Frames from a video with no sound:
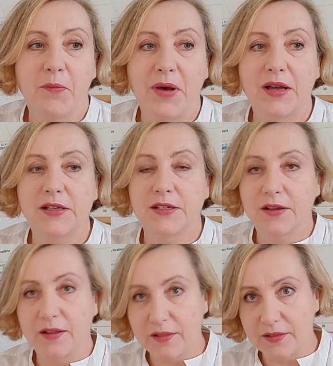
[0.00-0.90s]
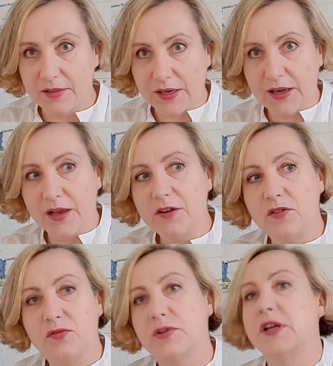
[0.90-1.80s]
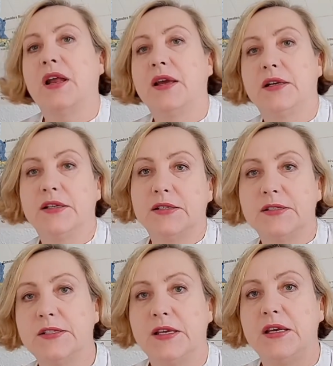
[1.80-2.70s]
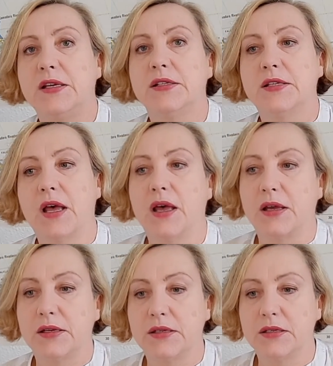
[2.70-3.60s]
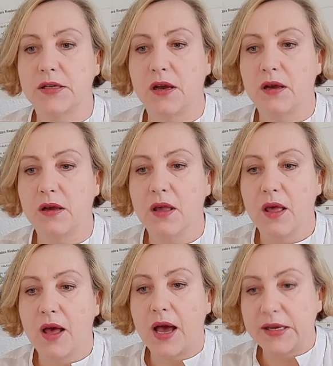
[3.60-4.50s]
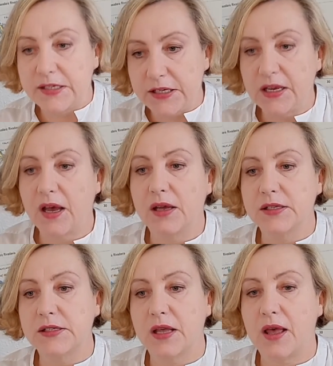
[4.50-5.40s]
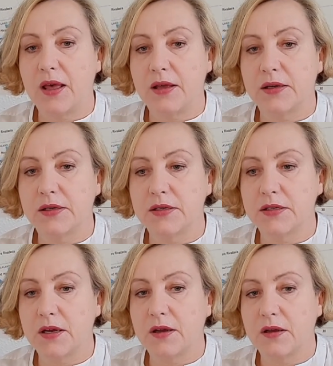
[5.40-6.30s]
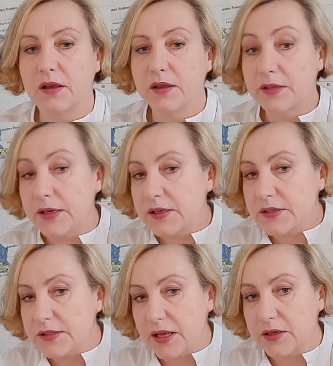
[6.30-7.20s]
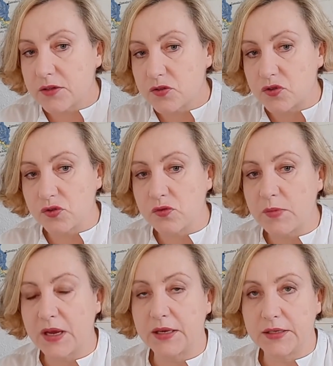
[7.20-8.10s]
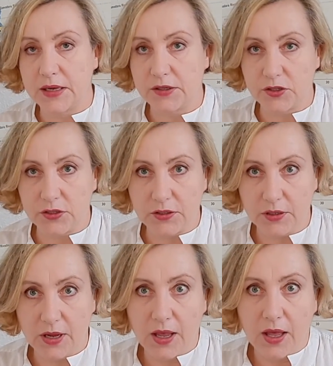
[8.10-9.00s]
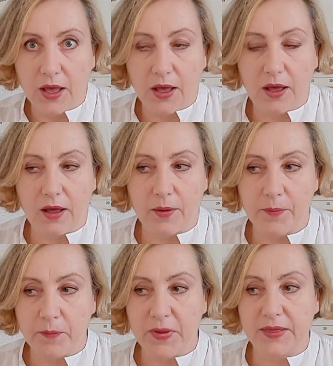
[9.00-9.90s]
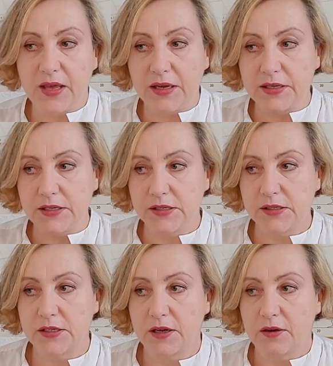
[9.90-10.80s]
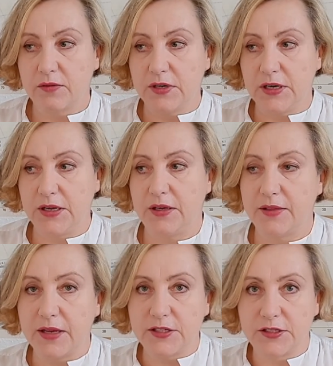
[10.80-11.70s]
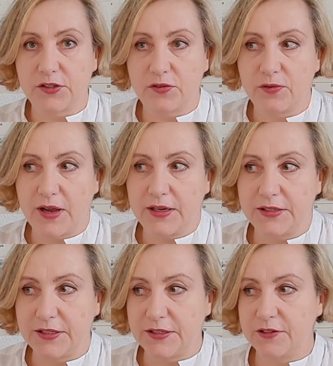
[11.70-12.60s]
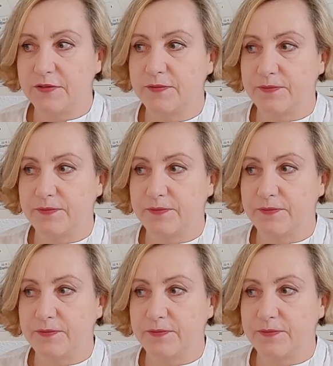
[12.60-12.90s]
But they kind of were like little seeds and ideas and things that draw my attention. But they didn't really, they just sort of like didn't